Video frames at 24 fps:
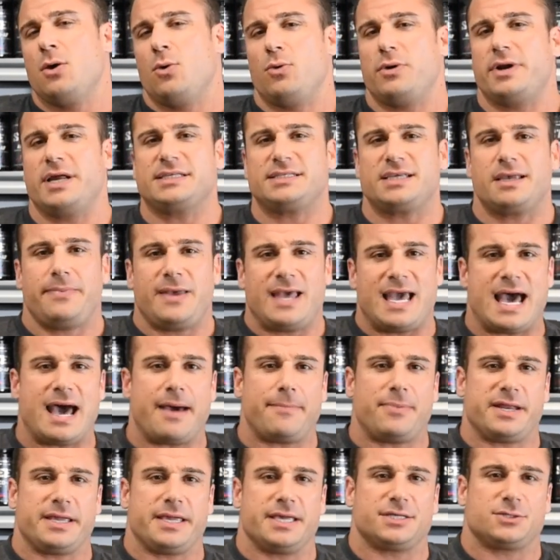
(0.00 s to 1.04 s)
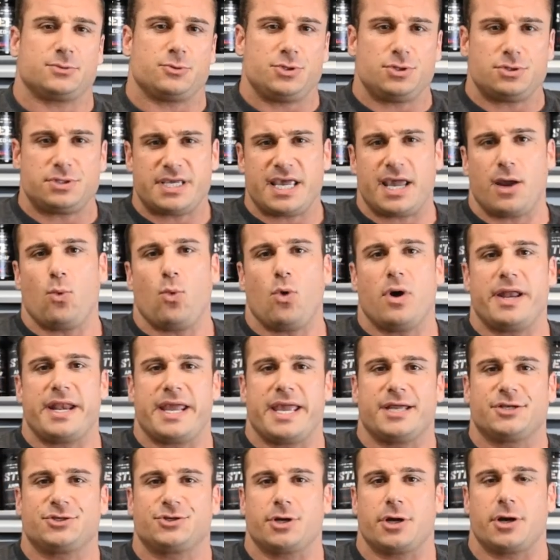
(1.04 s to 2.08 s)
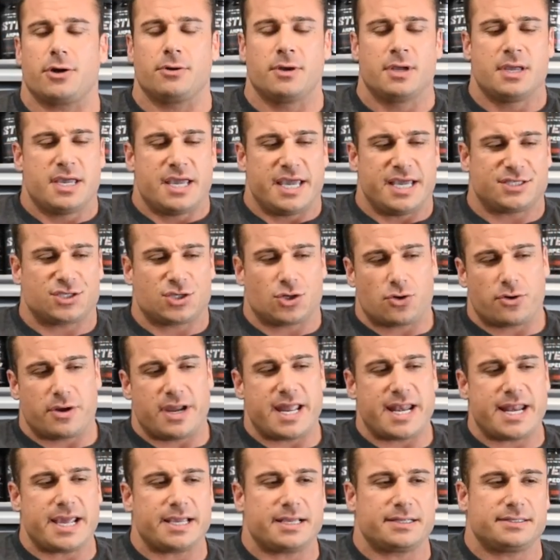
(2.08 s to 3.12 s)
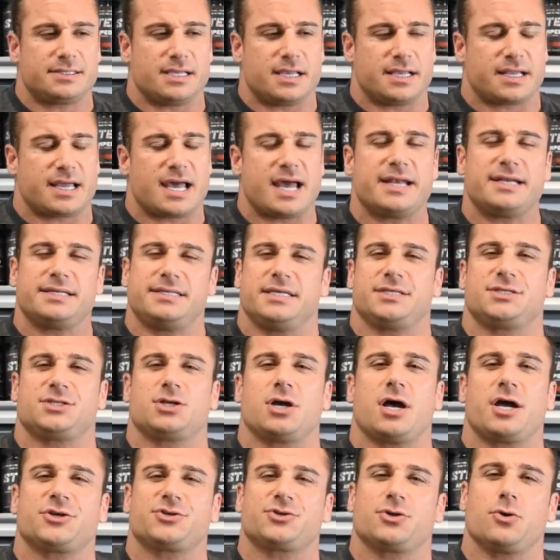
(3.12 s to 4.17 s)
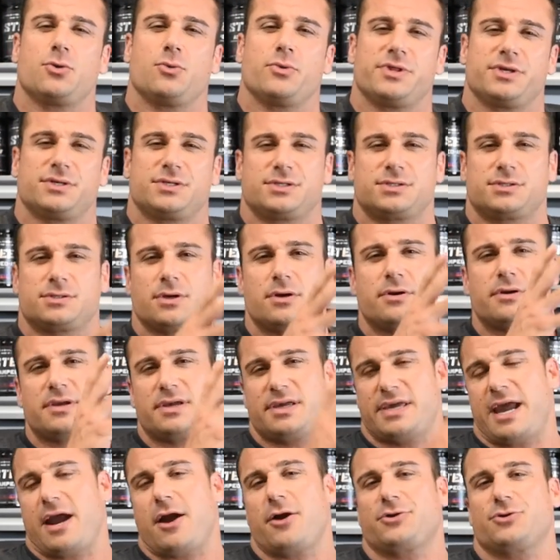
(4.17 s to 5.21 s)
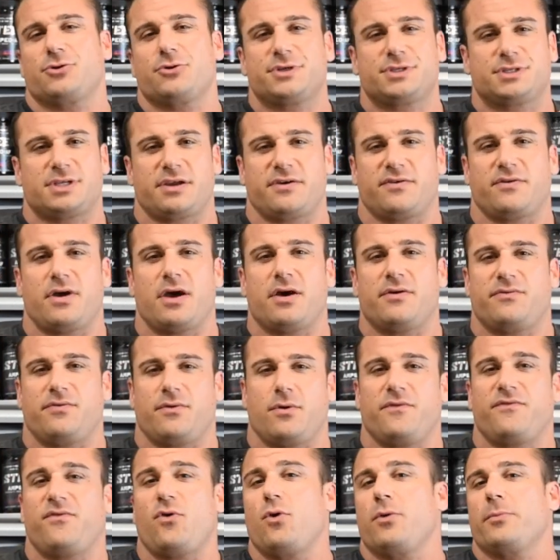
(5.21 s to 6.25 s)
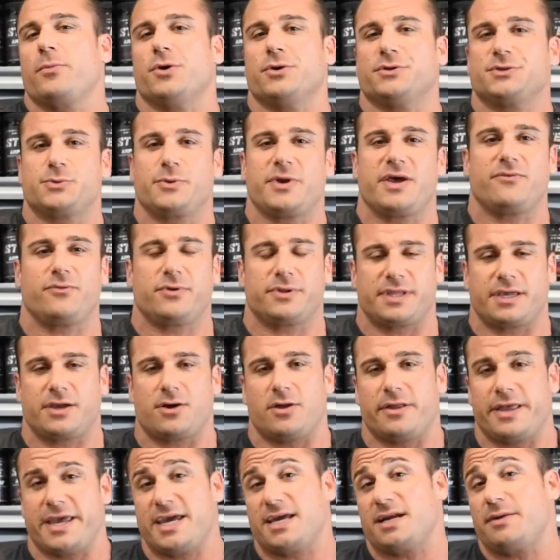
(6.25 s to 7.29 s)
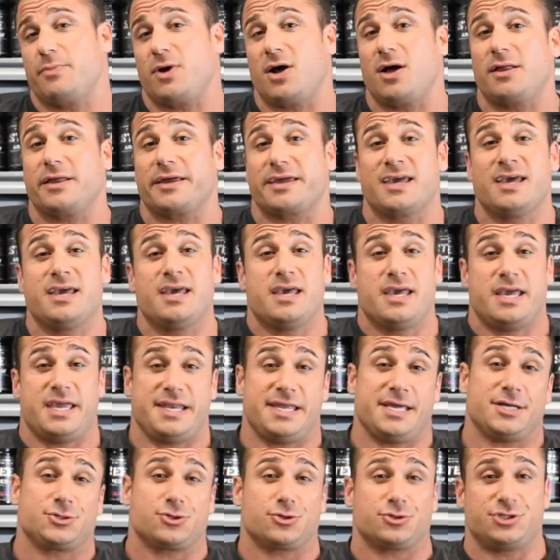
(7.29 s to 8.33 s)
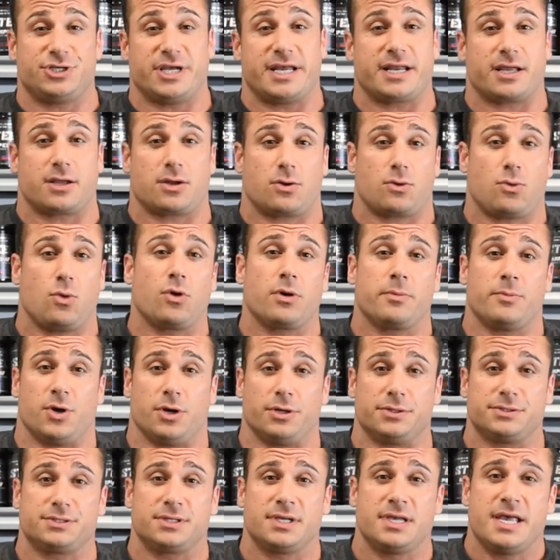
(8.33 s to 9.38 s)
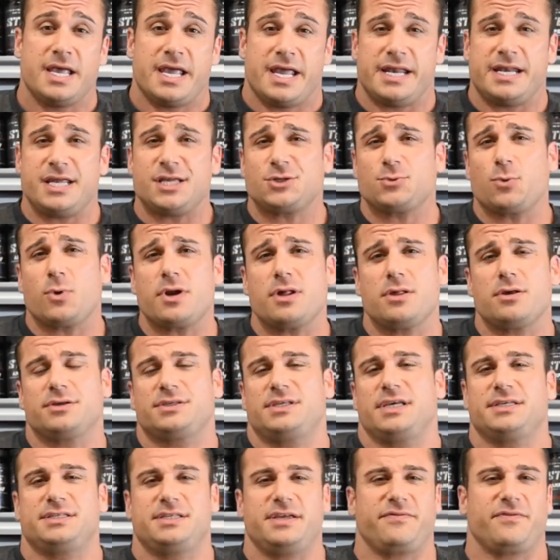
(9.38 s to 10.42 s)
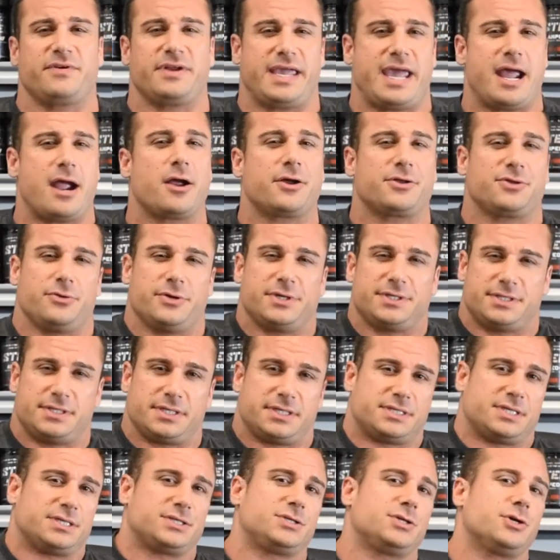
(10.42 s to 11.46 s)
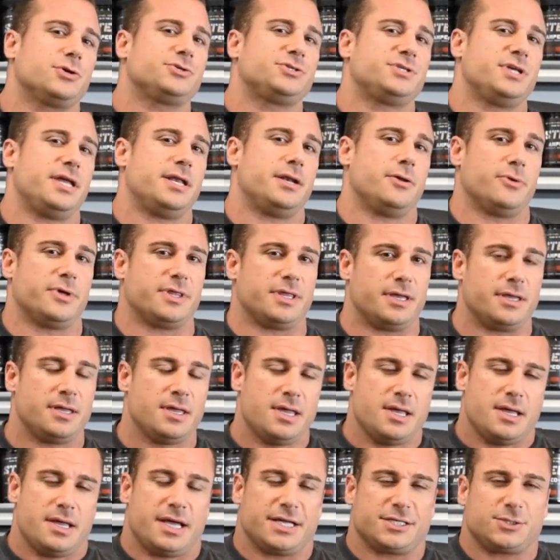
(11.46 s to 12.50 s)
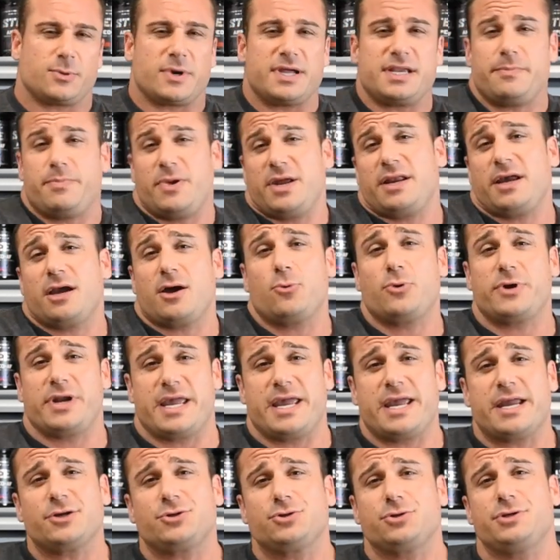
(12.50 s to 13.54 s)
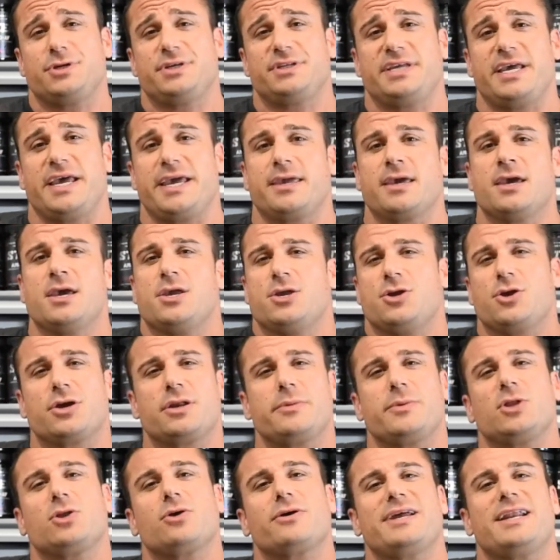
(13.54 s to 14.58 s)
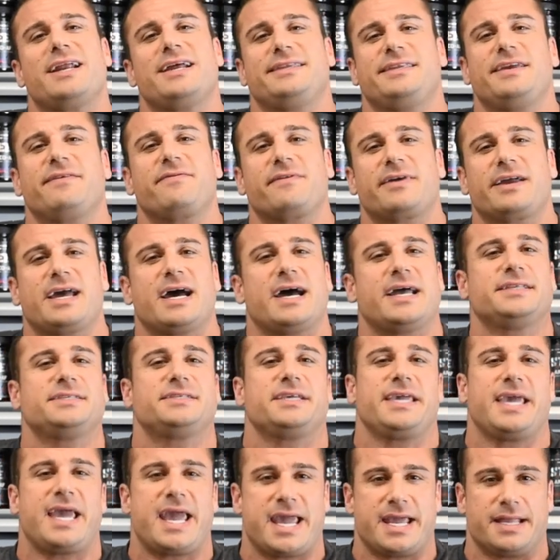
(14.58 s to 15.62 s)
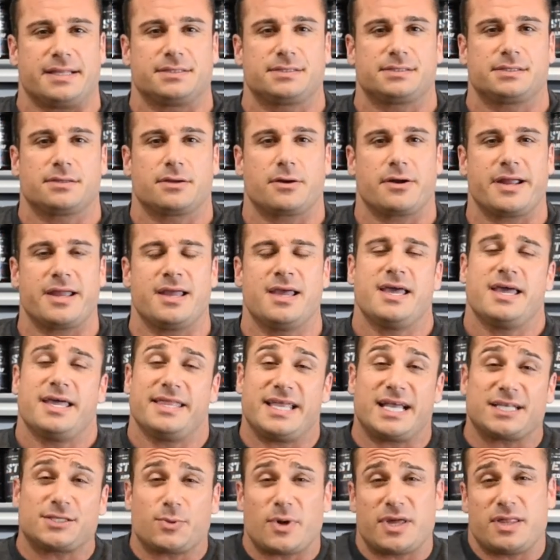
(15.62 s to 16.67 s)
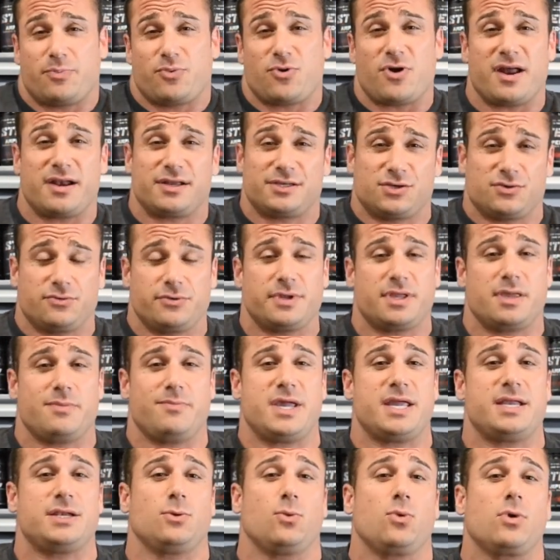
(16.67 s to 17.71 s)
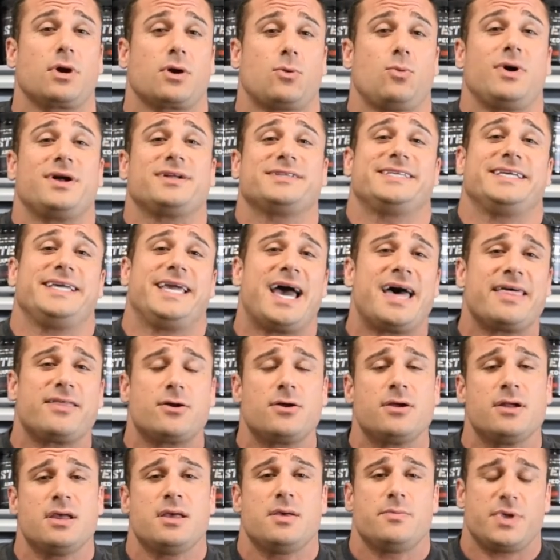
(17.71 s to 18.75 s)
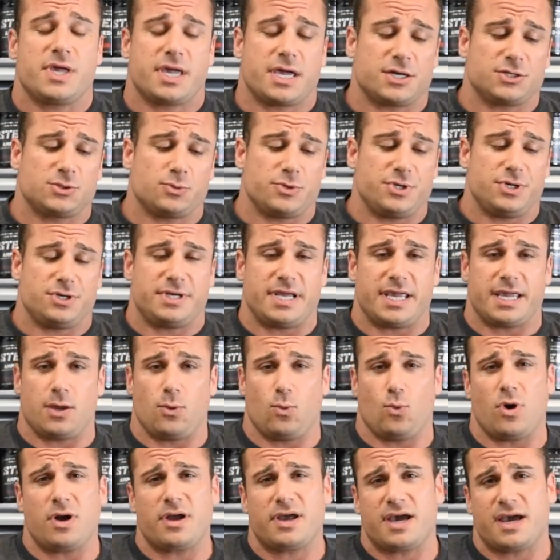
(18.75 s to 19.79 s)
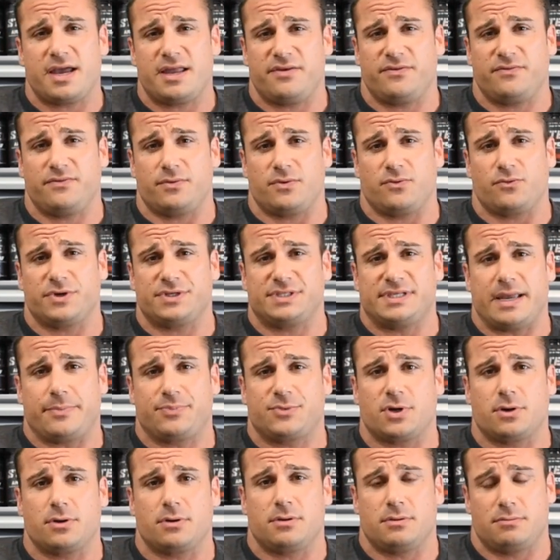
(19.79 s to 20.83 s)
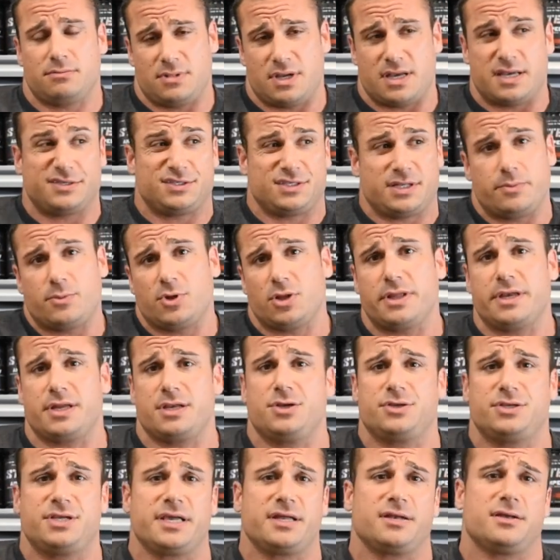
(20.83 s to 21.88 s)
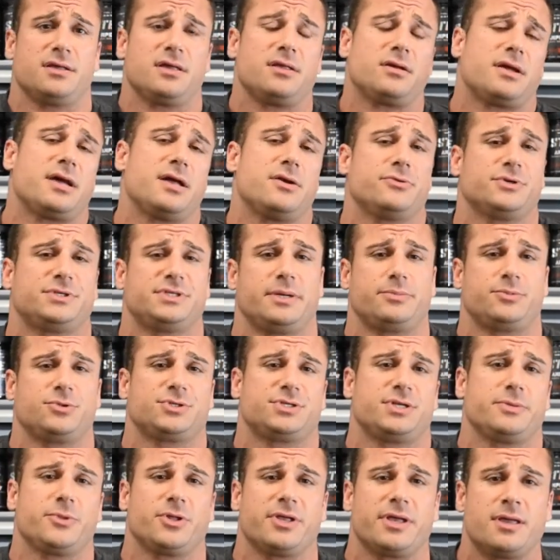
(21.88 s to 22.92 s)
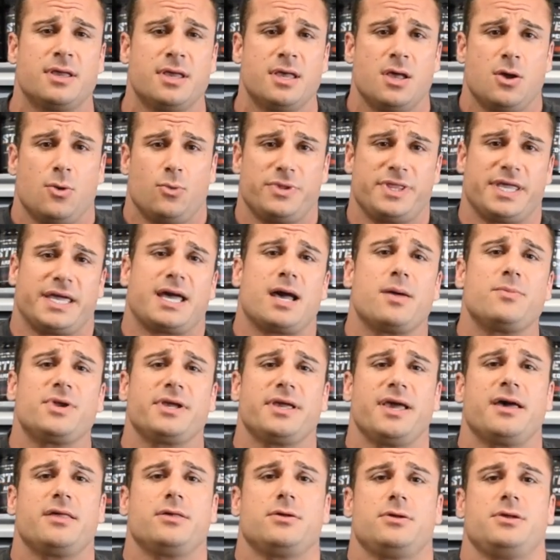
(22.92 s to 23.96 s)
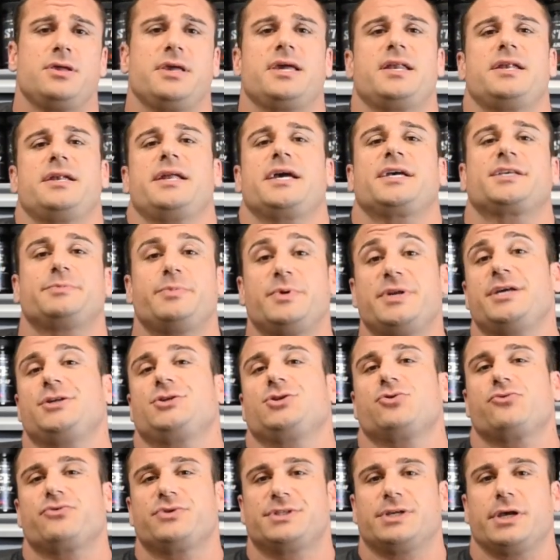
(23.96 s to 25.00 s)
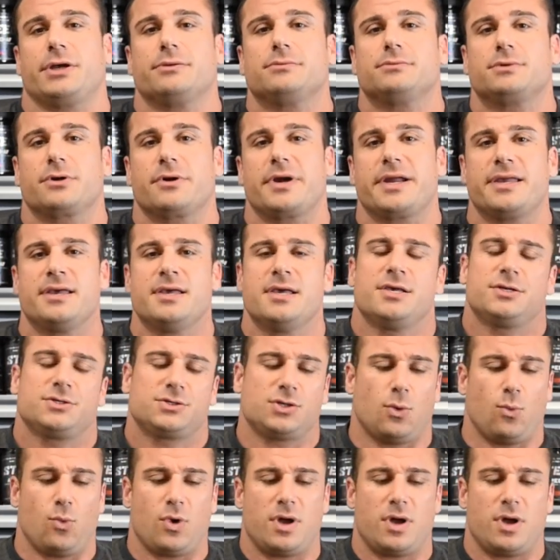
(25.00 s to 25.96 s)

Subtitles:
What ends up happening is when you take 1-andro, it's creating a kind of testosterone with a certain characteristic of hormones. We have what they call anabolic and androgenic hormones. And each one of those has different characteristics associated with it. That's why depending on what andro you take, you're going to be looking at different kinds of gains. All right? And that's why the products are really made to work well together, because when you're taking one kind of receptor stimulant and you're taking another kind of receptor stimulant, when they come together, you get an exponential result. All right? So